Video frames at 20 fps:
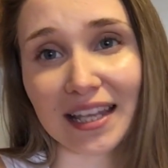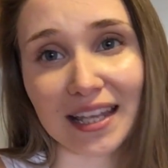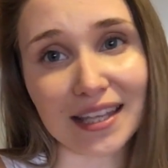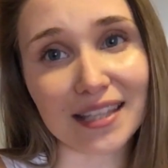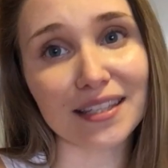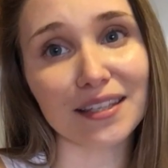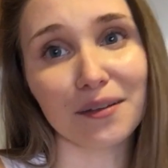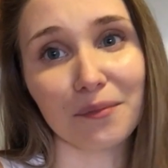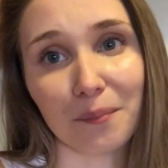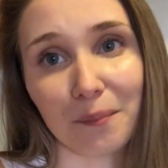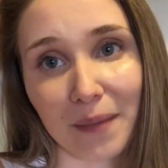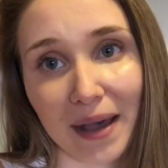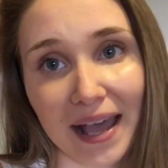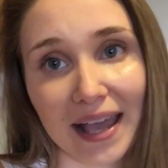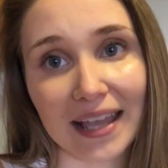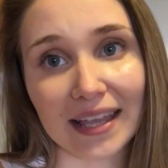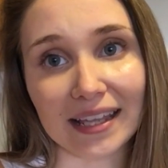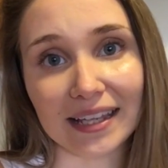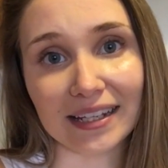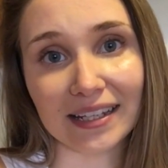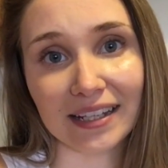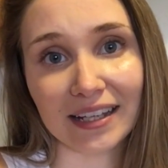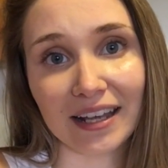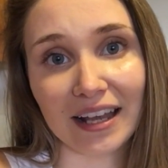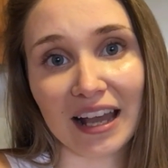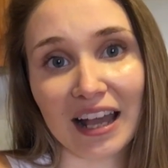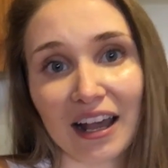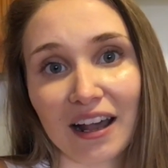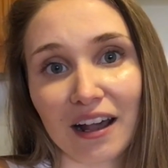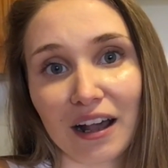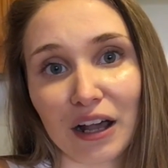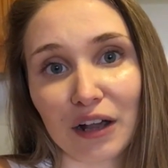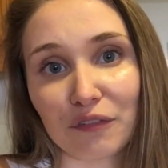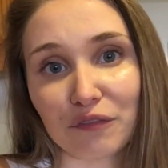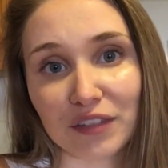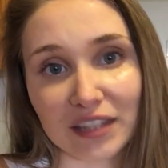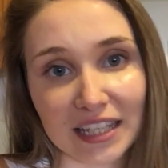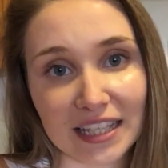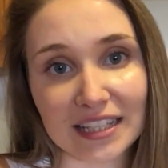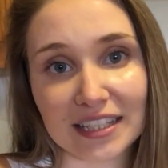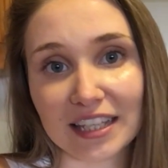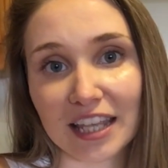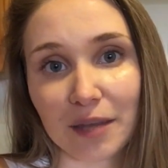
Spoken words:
isn't made for these